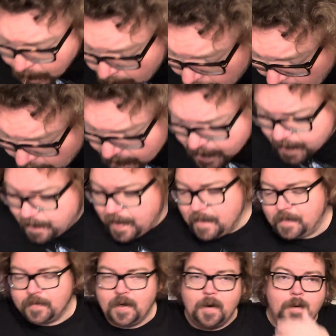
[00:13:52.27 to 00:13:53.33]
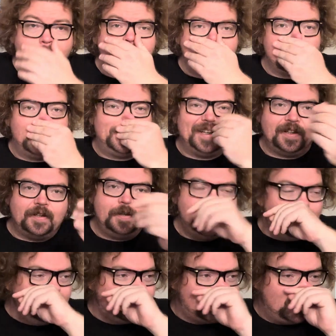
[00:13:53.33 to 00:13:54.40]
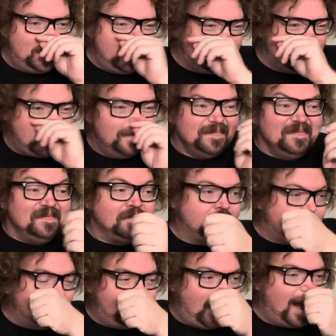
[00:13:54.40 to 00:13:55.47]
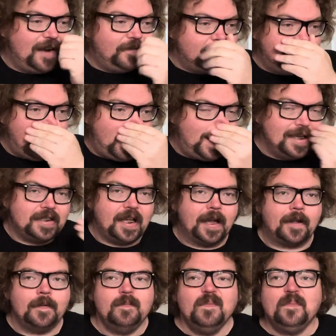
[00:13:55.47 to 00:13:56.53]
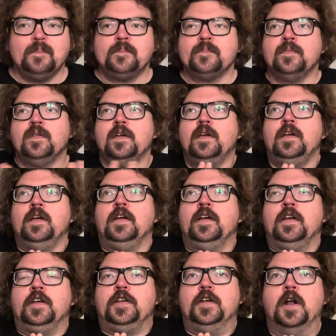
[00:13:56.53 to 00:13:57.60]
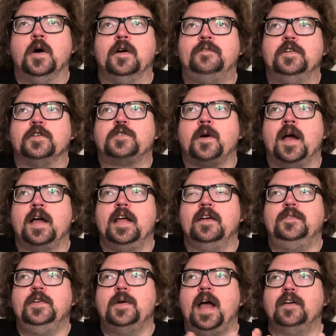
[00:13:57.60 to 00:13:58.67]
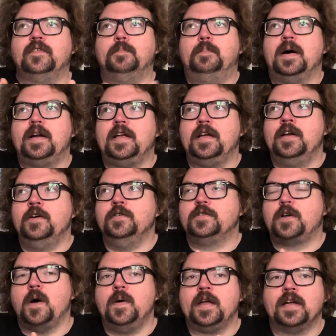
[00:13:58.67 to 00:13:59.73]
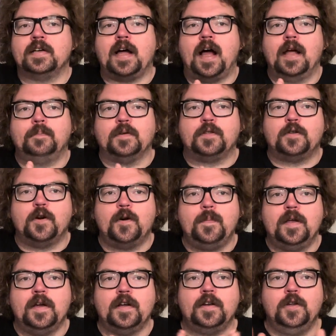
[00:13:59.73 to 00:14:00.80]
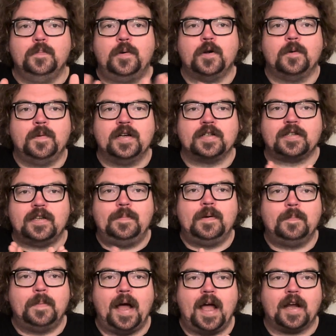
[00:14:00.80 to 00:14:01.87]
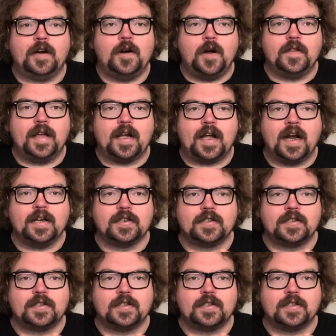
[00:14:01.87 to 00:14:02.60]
Also, people know, I'm sure Dylan knows from his survival days, like, you know, if you have a buddy who's going into hypothermia and you put them in a sleeping bag and all that kind of